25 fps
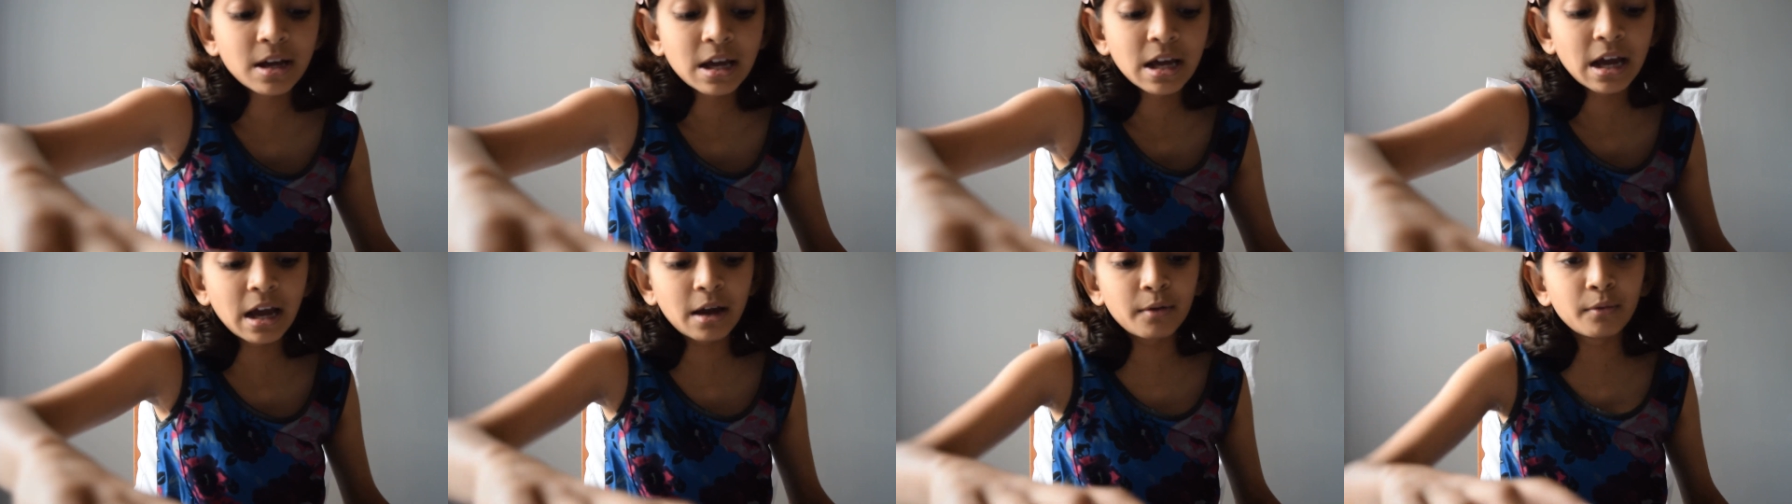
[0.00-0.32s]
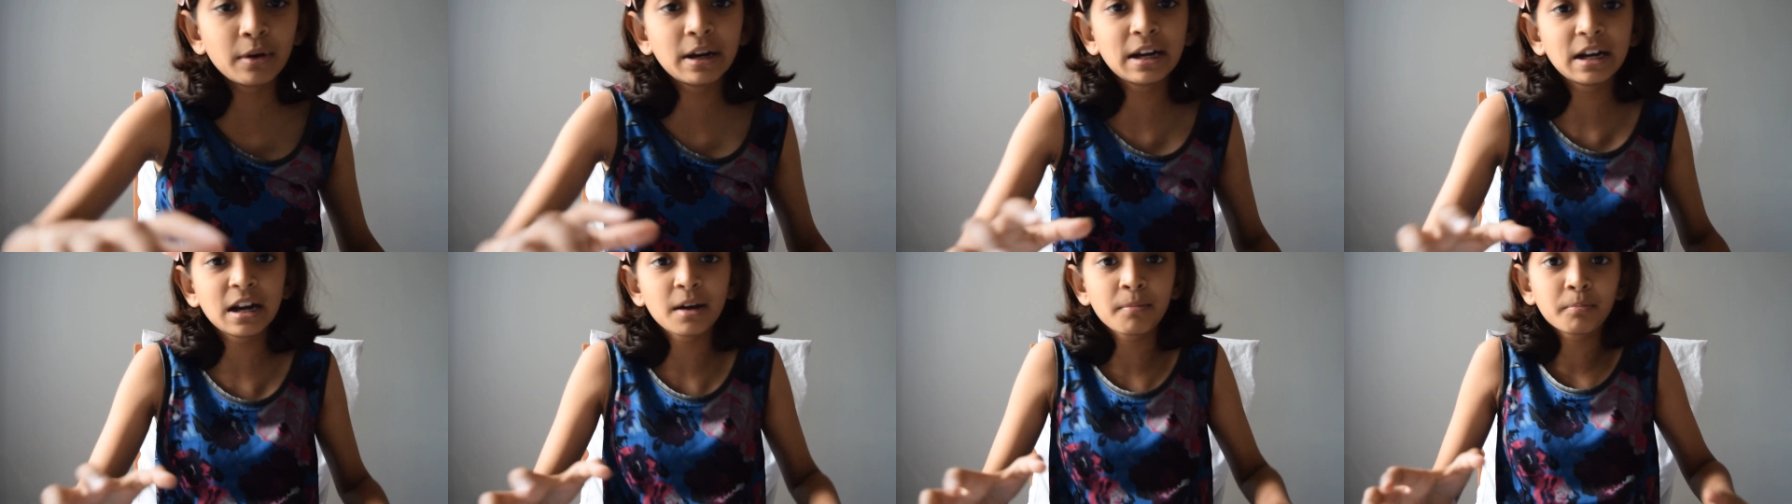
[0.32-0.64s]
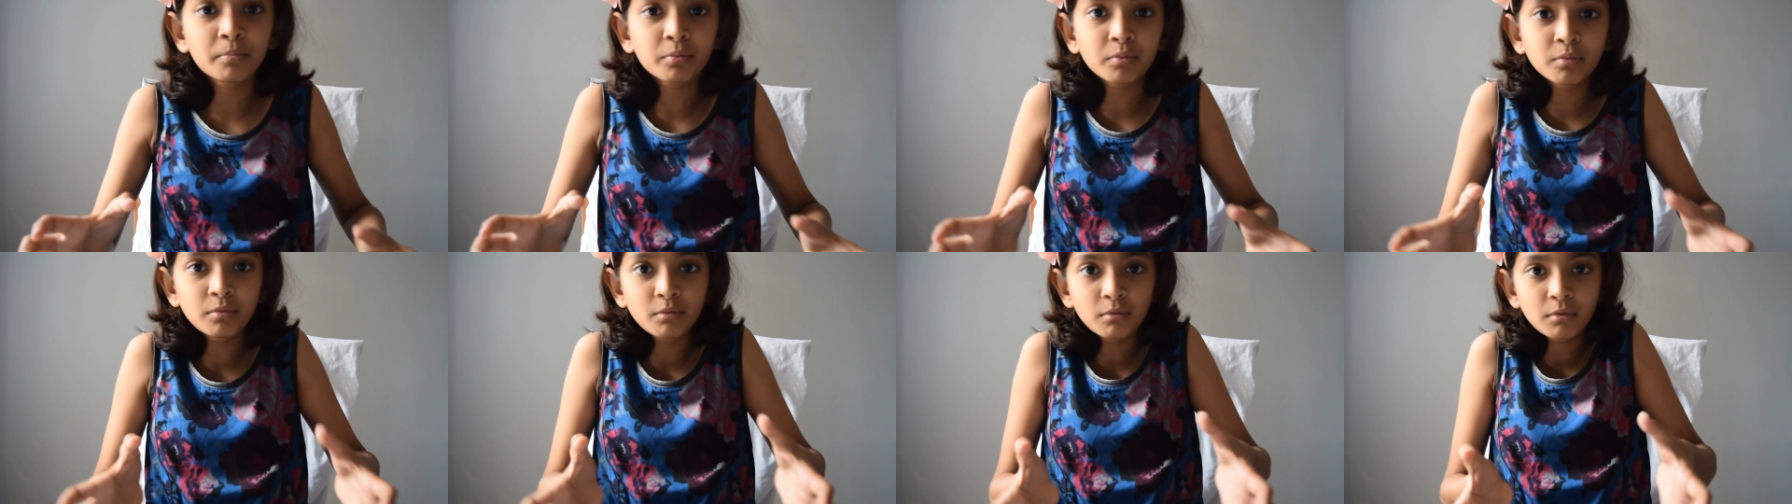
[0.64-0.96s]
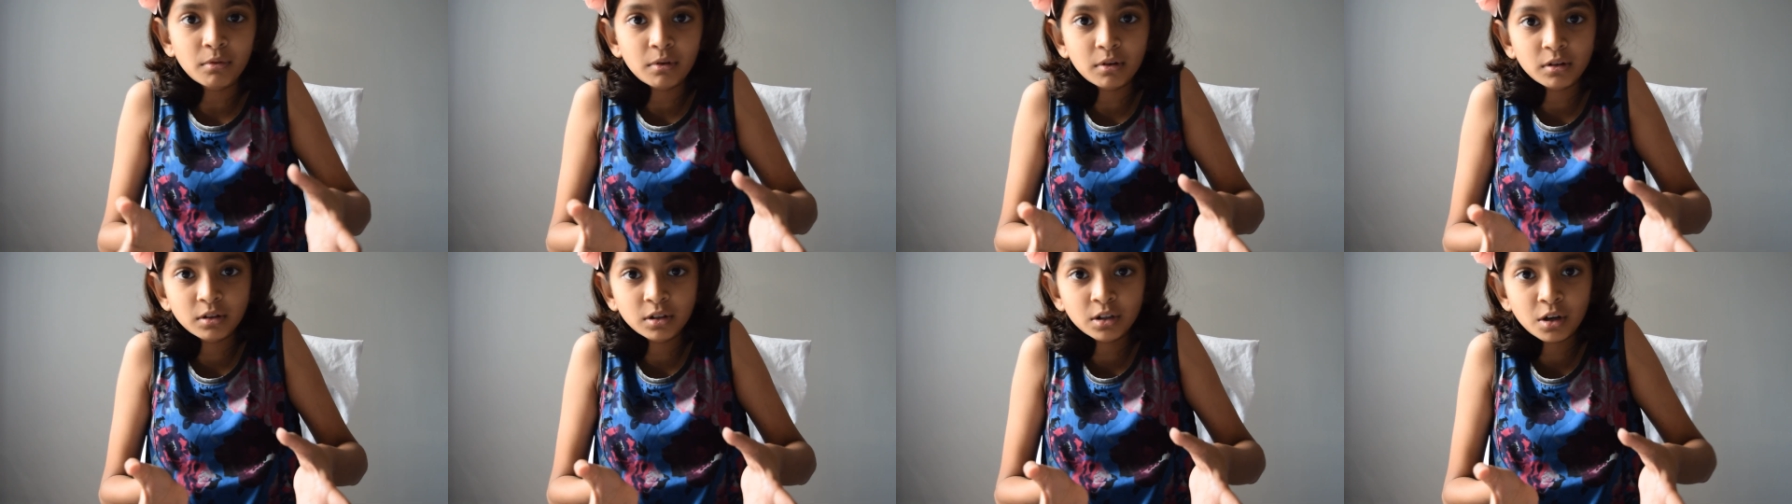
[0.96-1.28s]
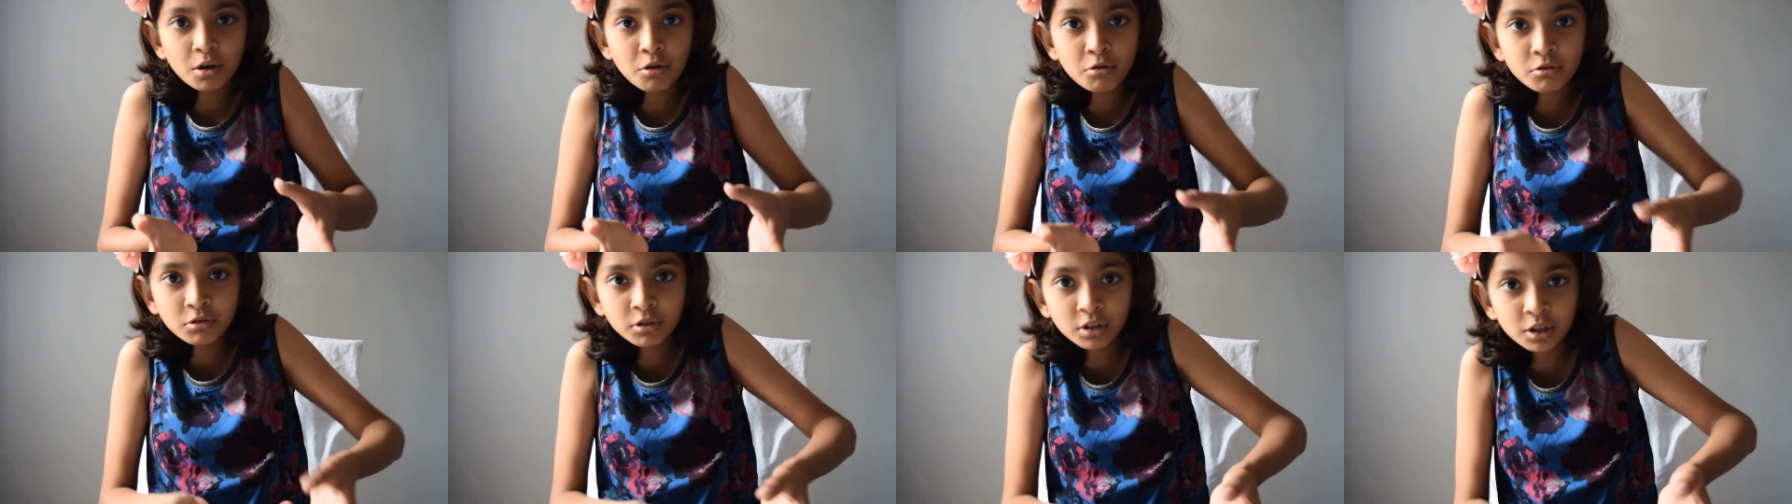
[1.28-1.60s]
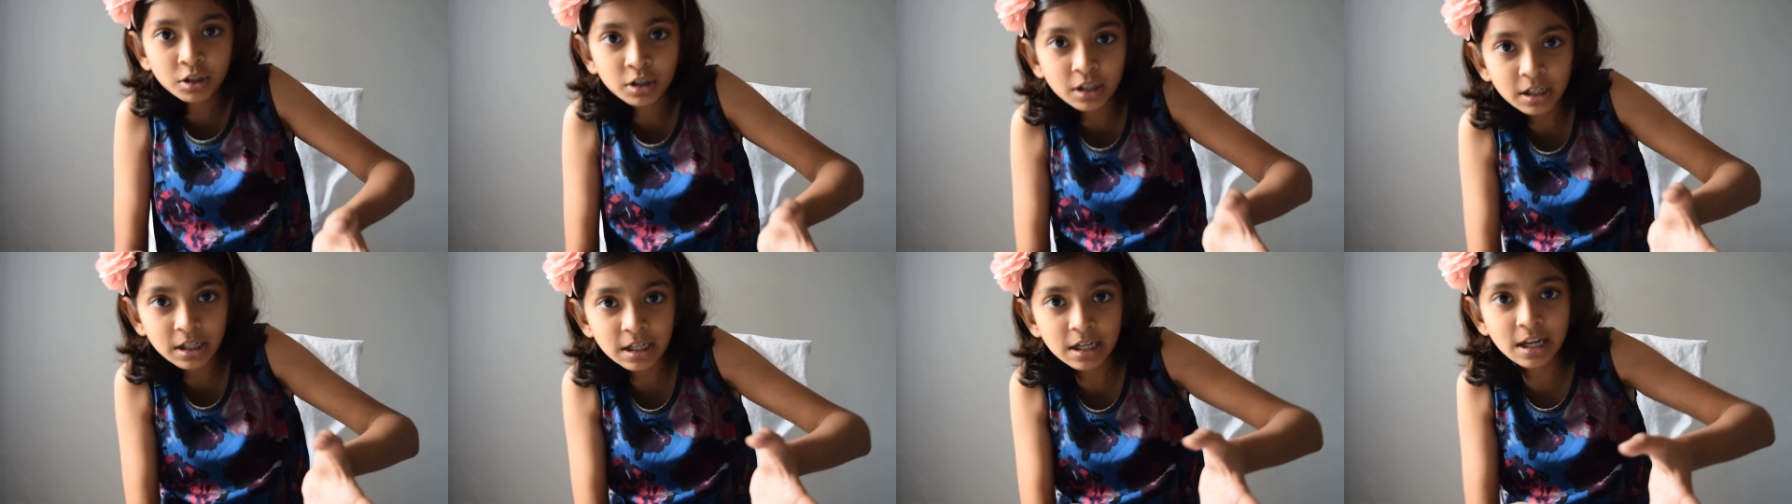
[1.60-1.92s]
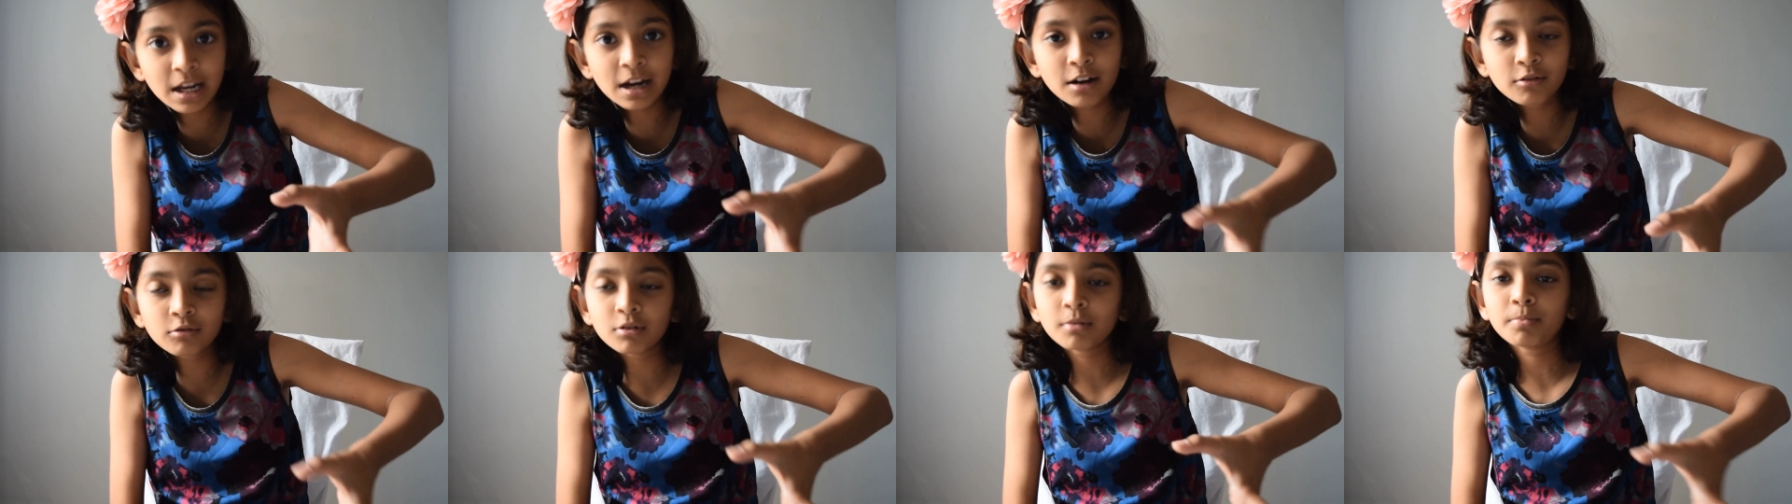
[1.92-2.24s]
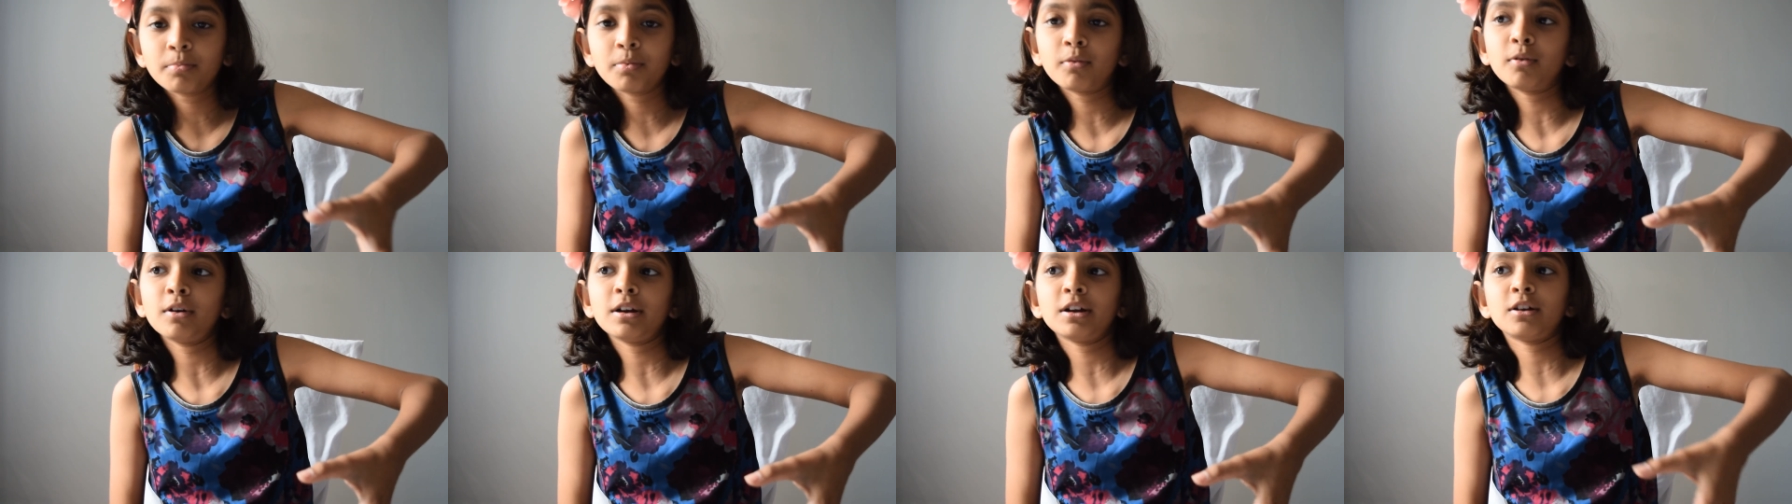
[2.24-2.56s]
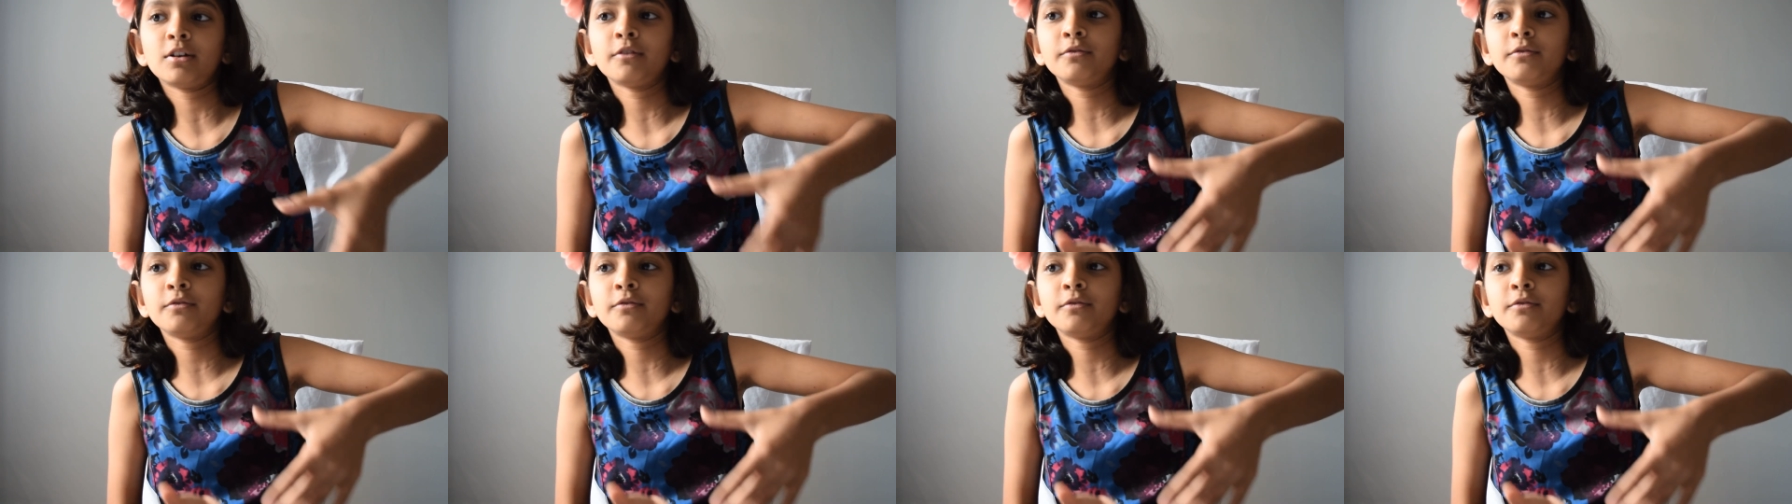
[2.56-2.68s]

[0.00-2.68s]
And when it goes to the nearer point